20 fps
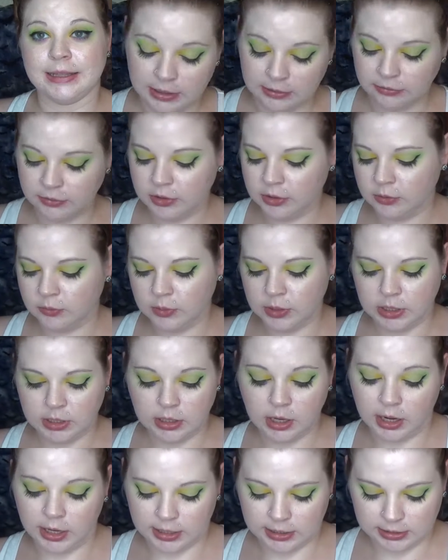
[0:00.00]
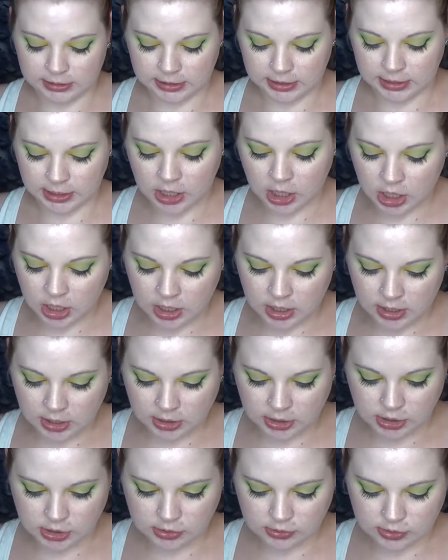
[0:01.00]
I figured we could kind of like
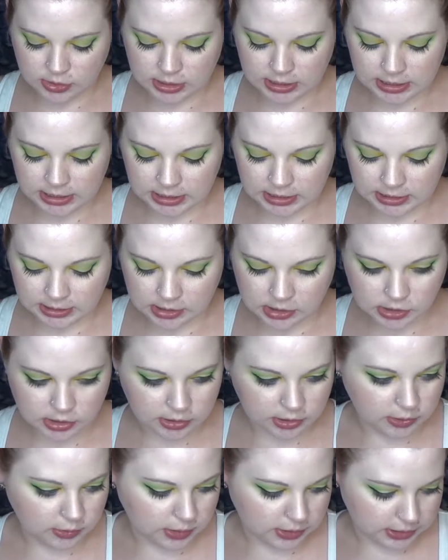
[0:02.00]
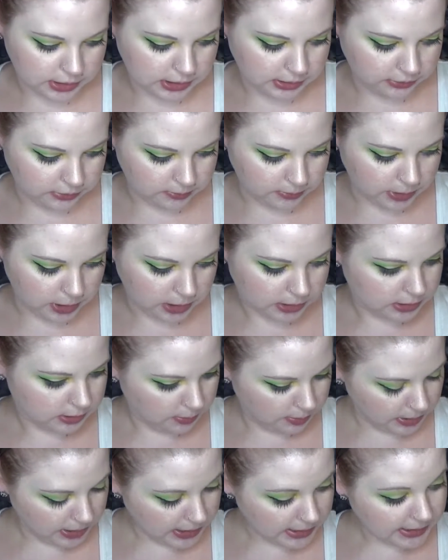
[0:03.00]
use it and I'd show you all the different parts
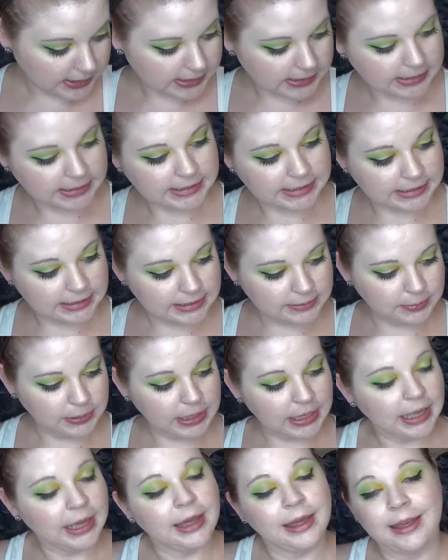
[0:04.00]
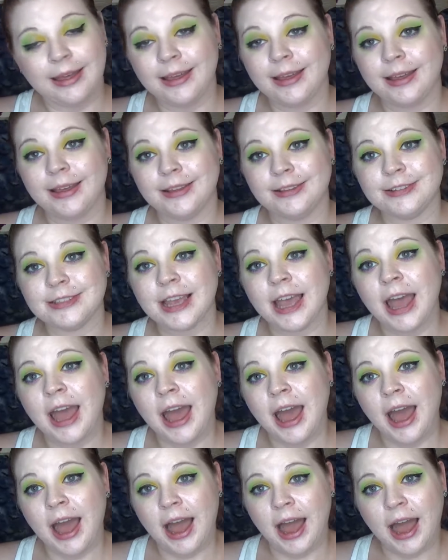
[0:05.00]
and pieces because
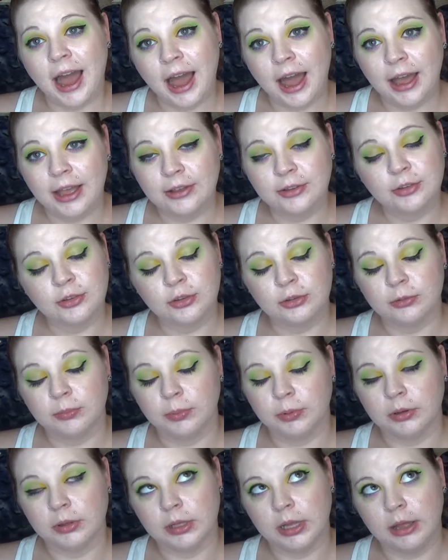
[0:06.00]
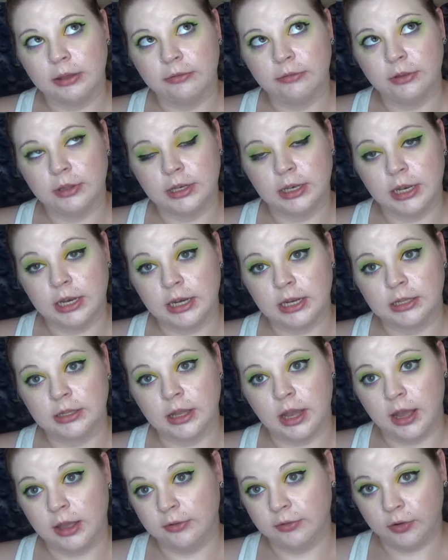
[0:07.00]
I super love it, and
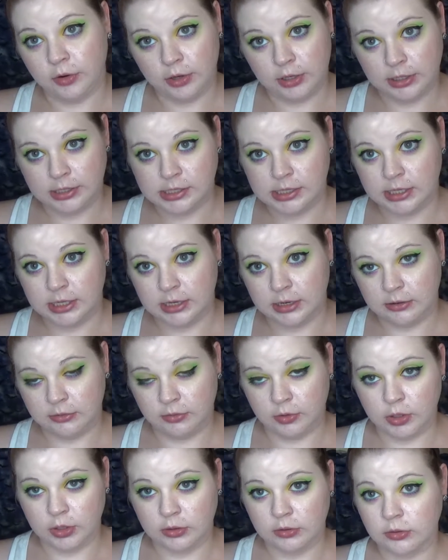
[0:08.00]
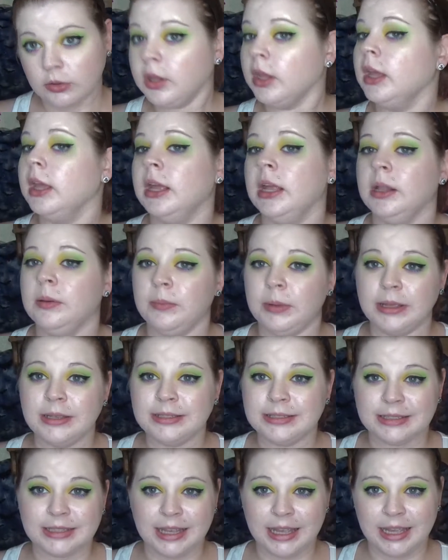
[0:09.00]
I've already seen a difference in my
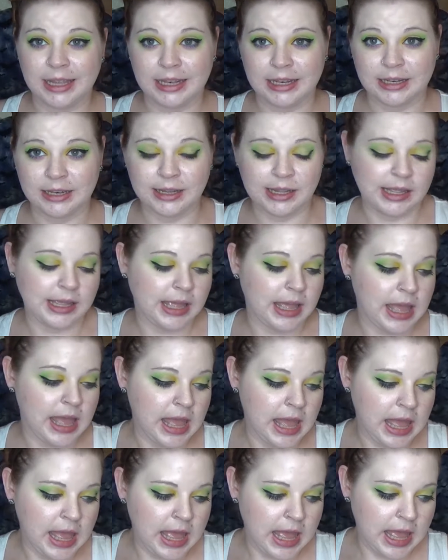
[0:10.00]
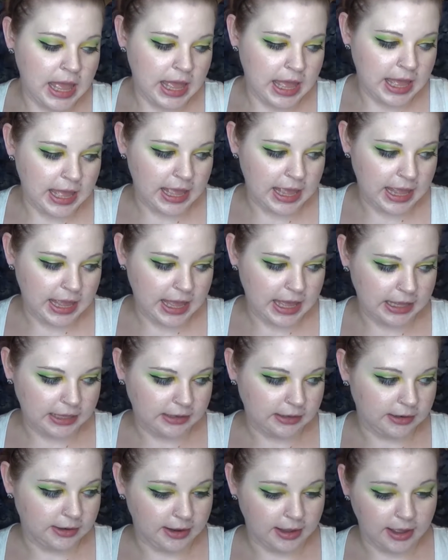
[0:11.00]
skin,
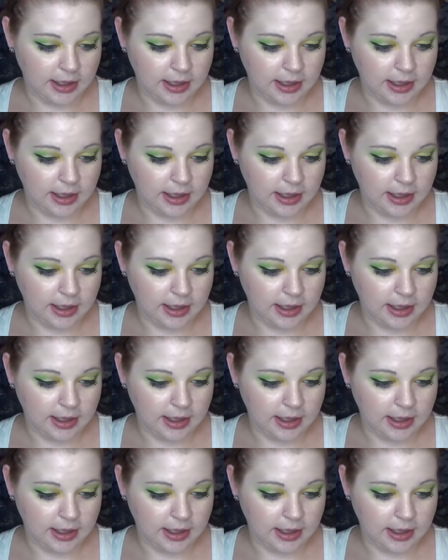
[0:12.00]
and